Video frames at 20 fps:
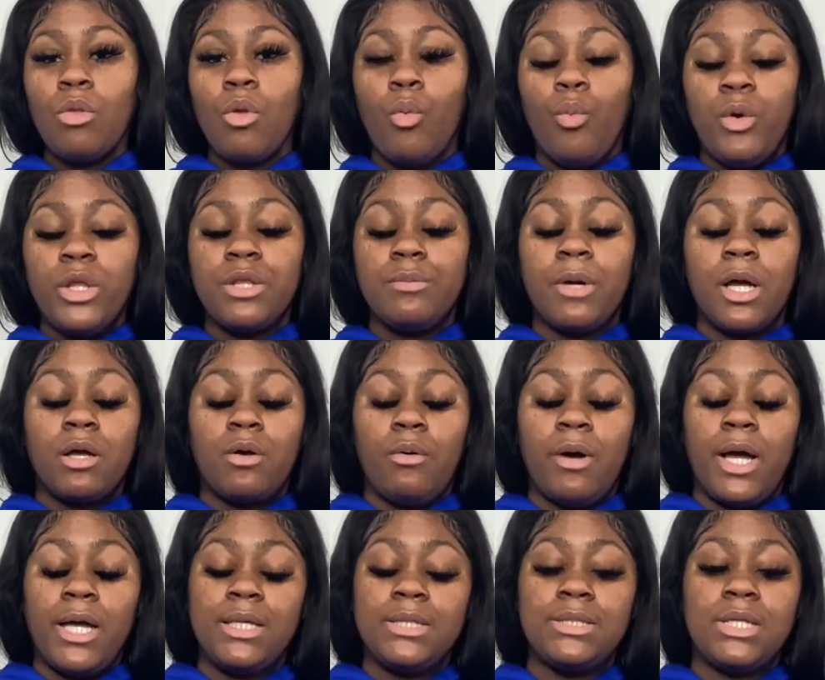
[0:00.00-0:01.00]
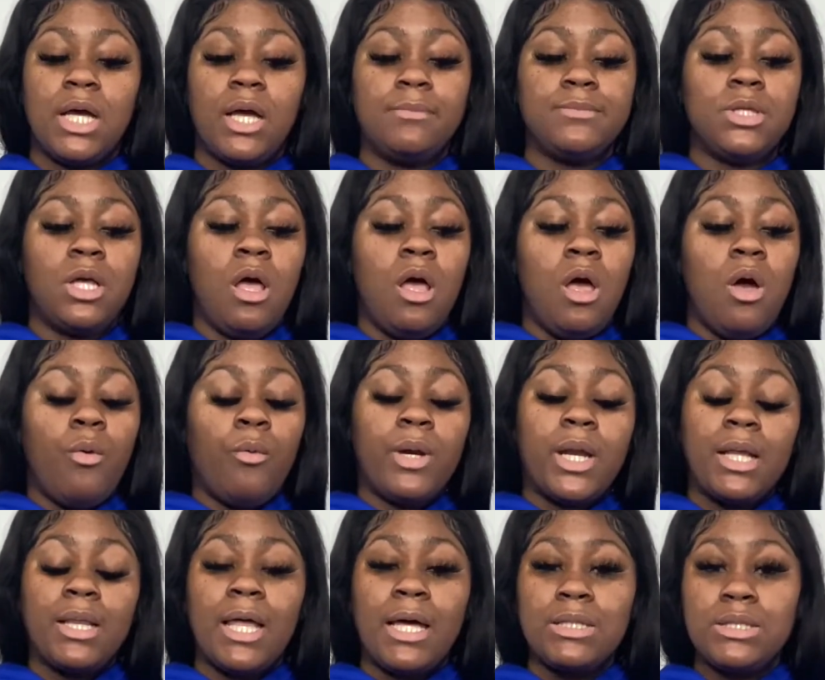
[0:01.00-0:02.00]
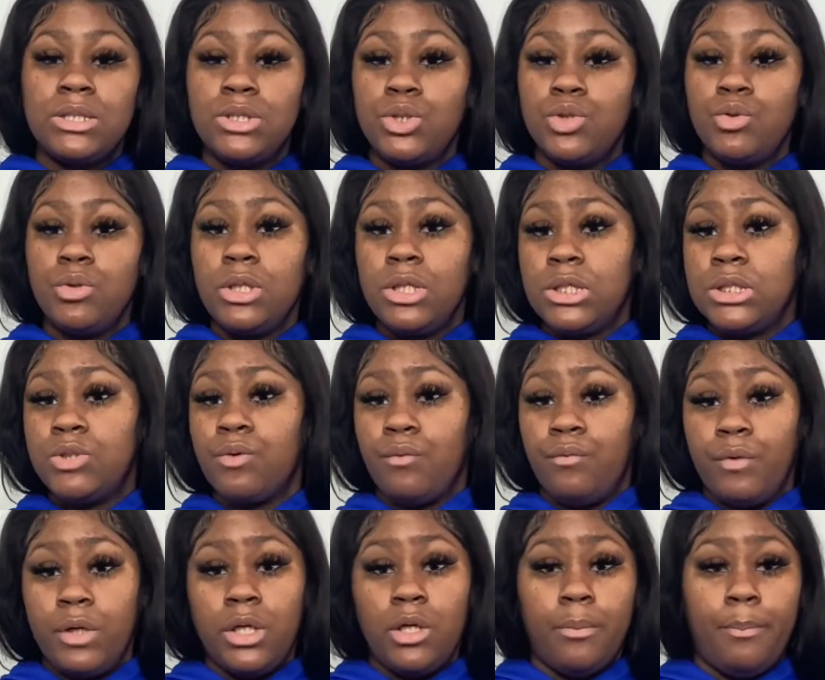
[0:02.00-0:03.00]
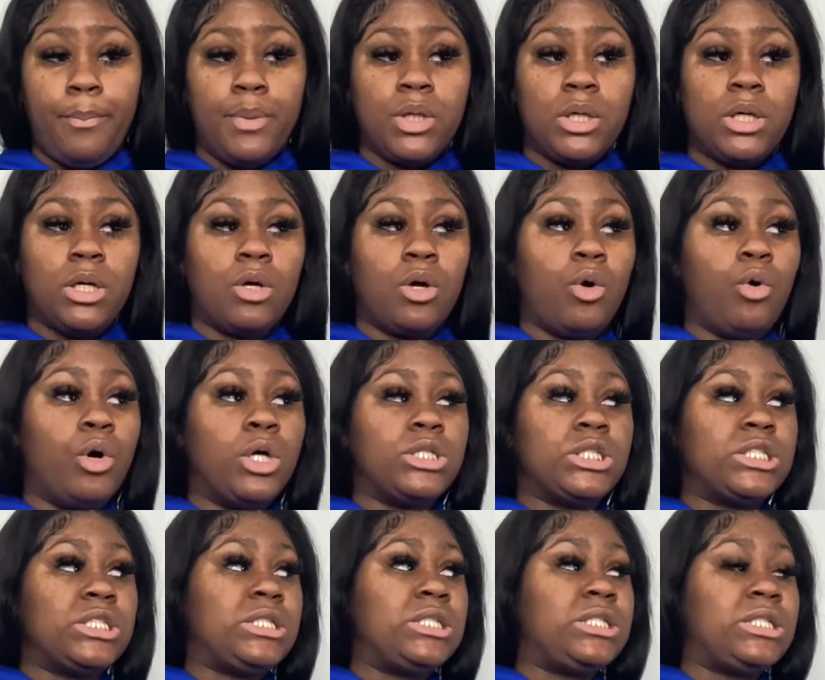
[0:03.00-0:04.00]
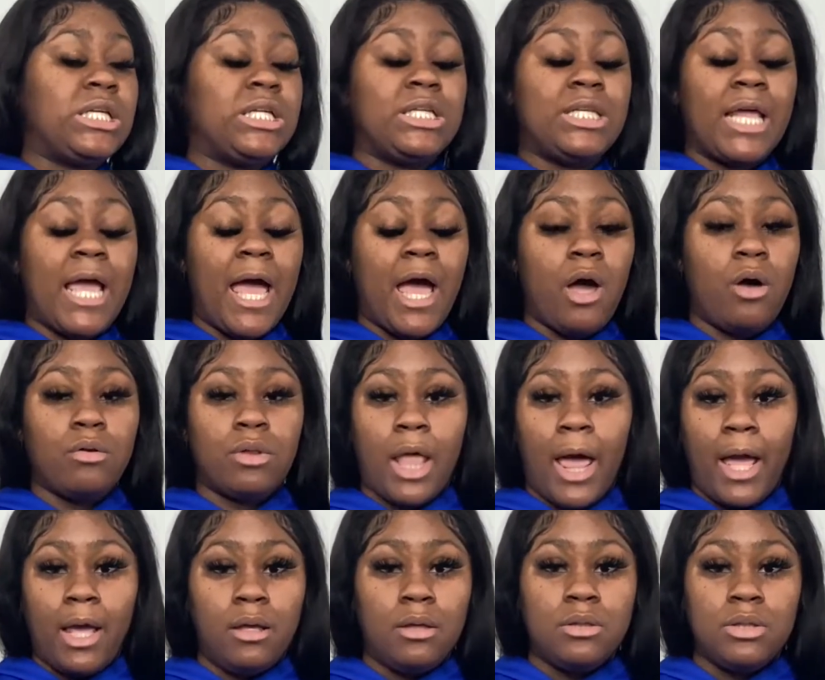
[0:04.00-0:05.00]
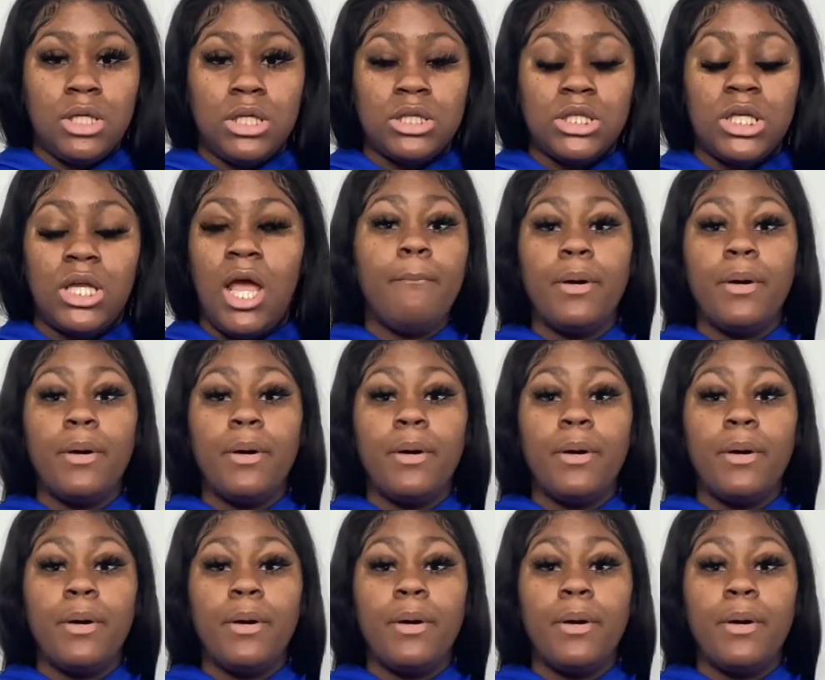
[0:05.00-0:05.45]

within my quiet times, what I like to do is read a book or just sit down, like nothing.